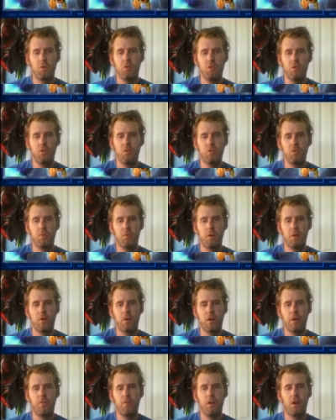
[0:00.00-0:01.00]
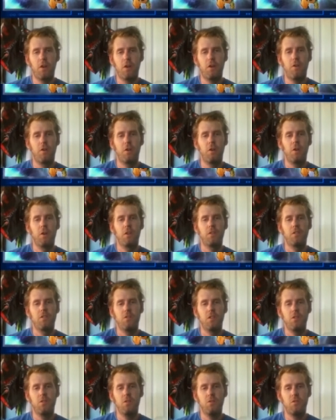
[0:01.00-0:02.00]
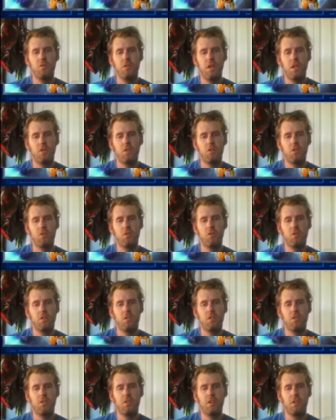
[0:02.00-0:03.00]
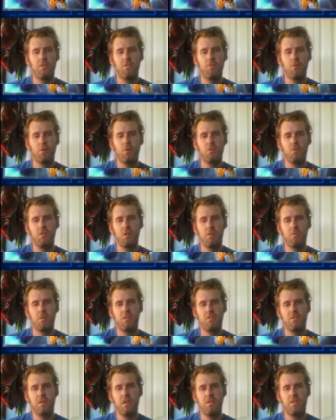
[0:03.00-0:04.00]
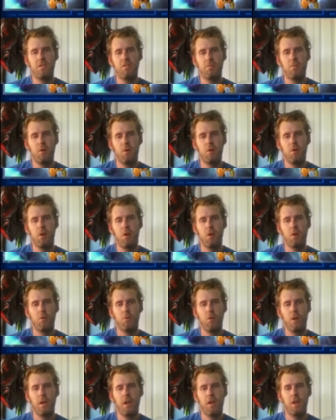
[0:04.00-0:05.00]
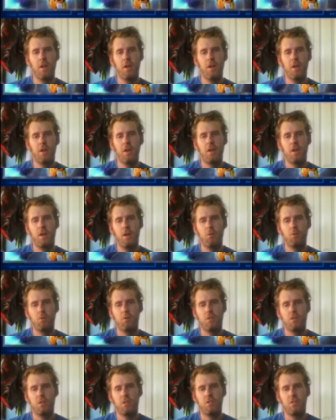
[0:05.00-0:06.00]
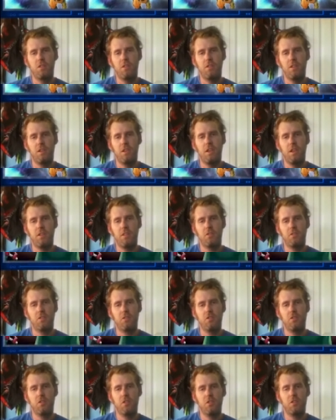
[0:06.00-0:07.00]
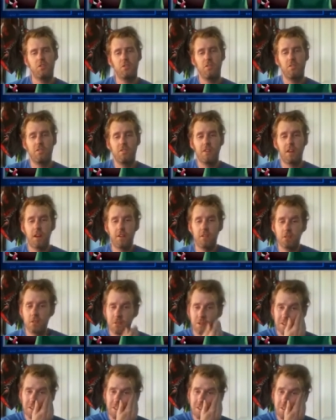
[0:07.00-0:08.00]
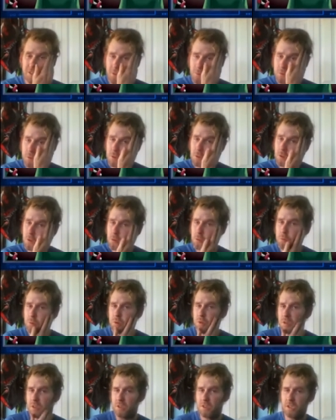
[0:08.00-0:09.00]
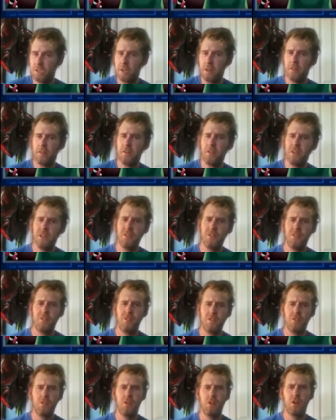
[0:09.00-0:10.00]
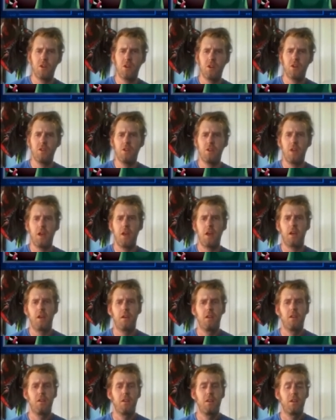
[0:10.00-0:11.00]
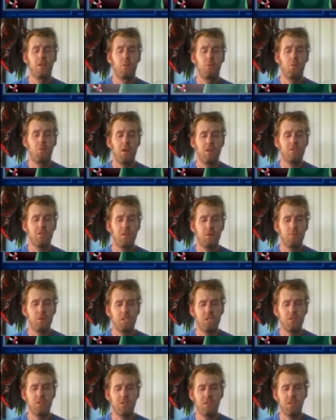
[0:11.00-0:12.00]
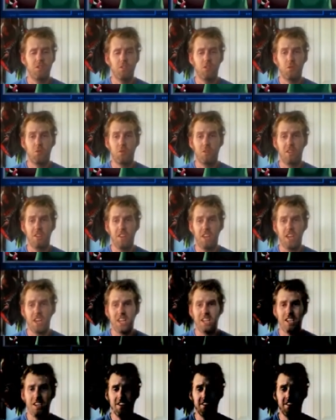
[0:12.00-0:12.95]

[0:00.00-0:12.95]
to use from our graveyard. Send two Senjus. She's gonna force him to send the spell card away. It was just a DNA surgery, so this guy's running some super degenerate 30 card deck. Winds up, he just gets OTK.